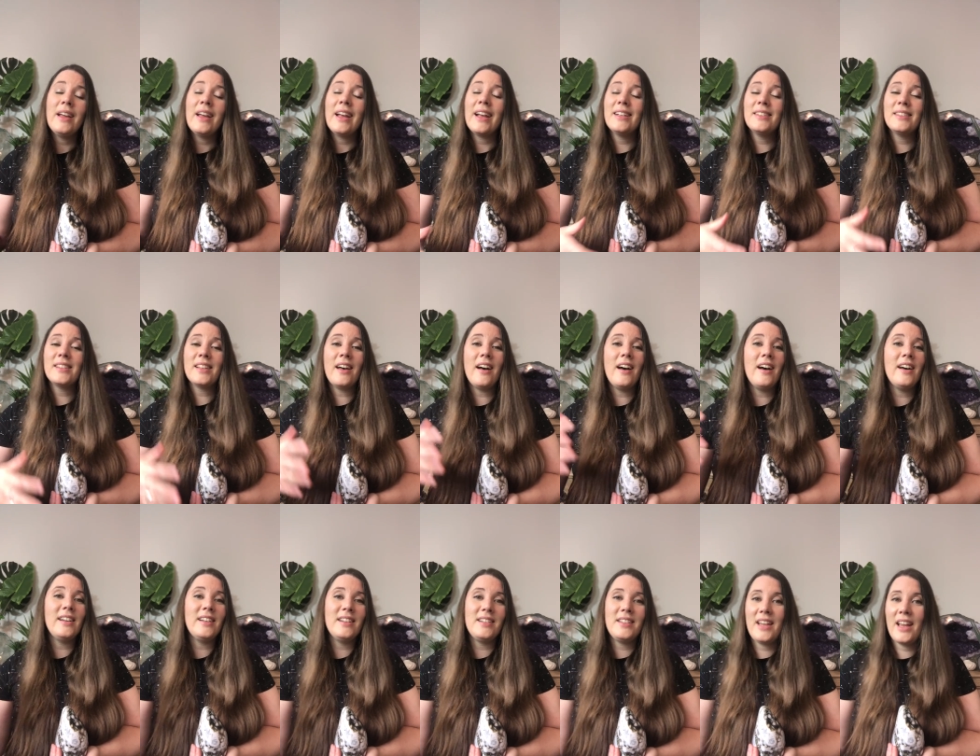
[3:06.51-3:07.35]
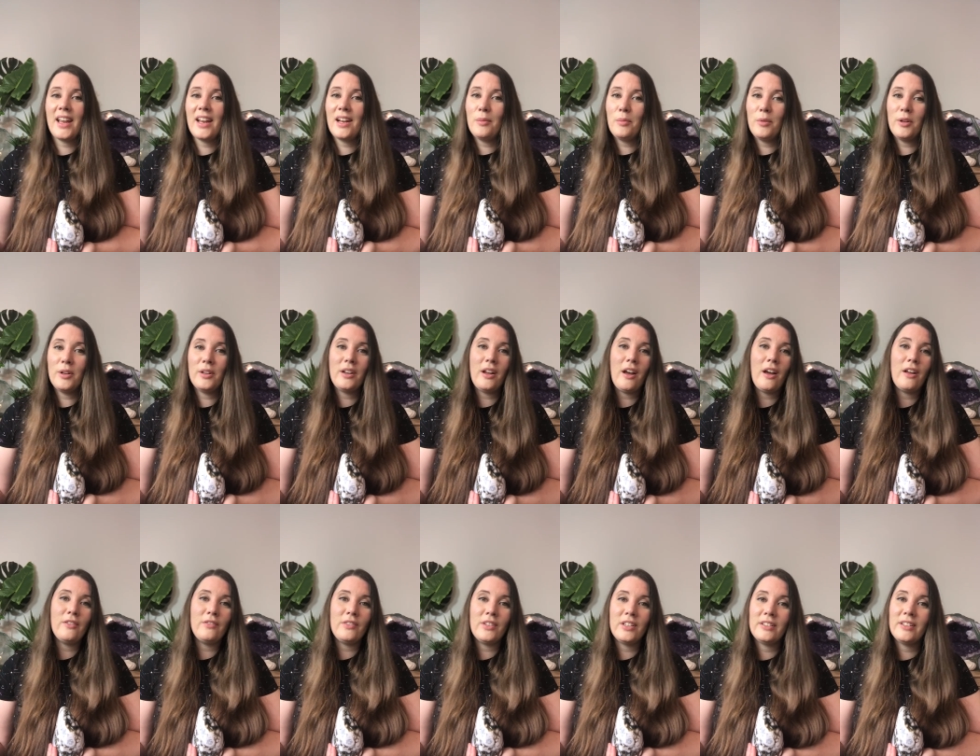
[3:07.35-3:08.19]
It's unattainable and
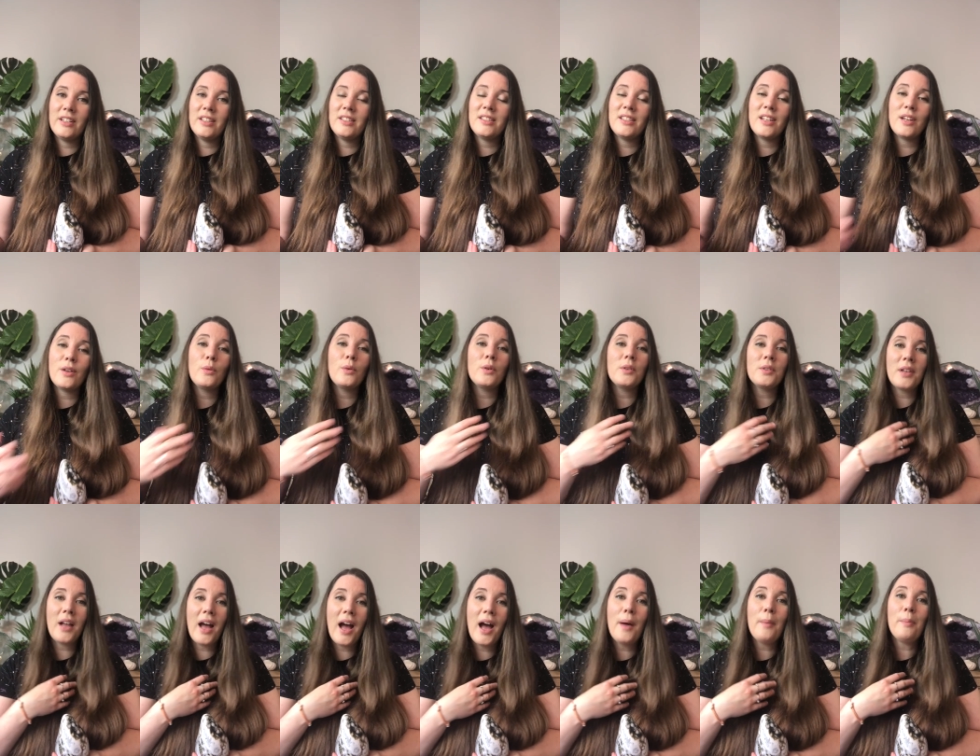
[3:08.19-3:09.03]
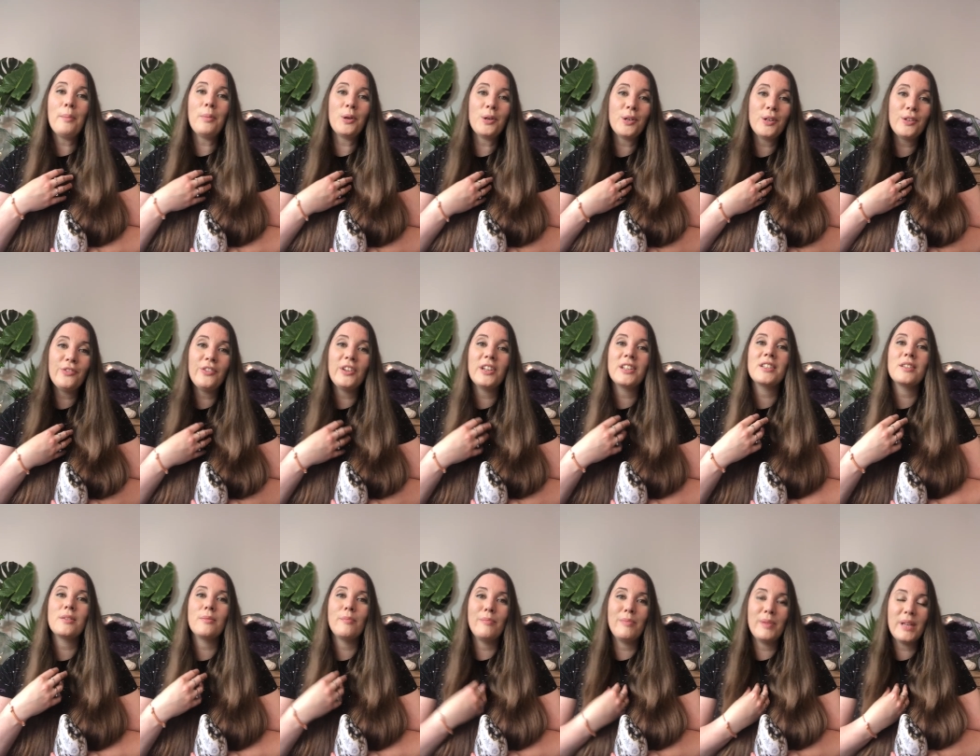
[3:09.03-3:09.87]
unrealistic. We're not
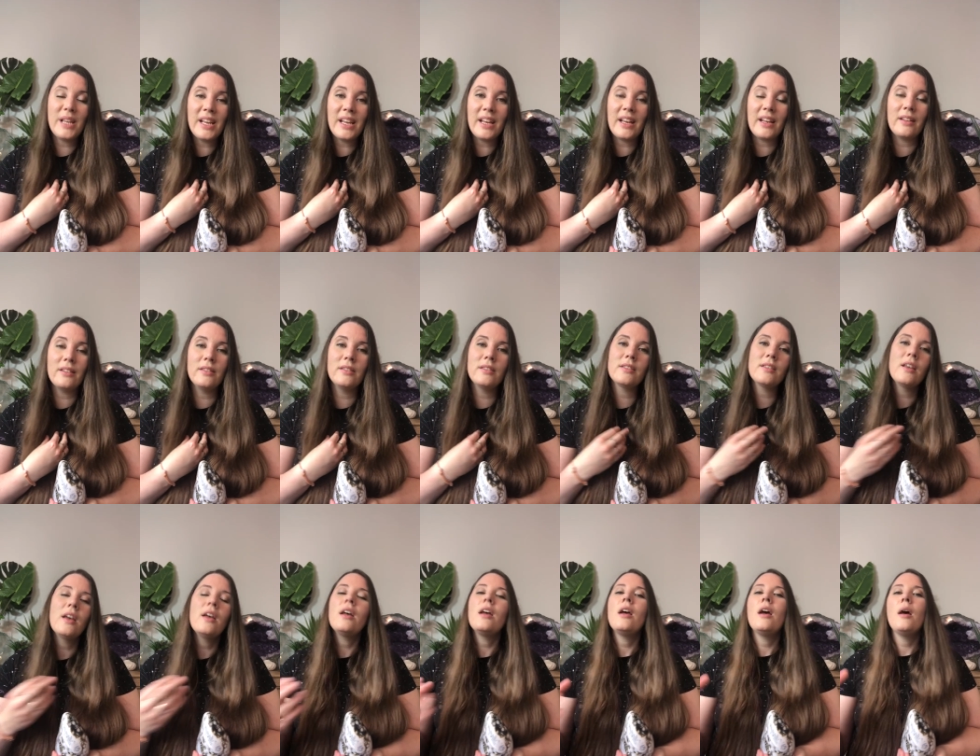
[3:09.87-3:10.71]
perfect beings.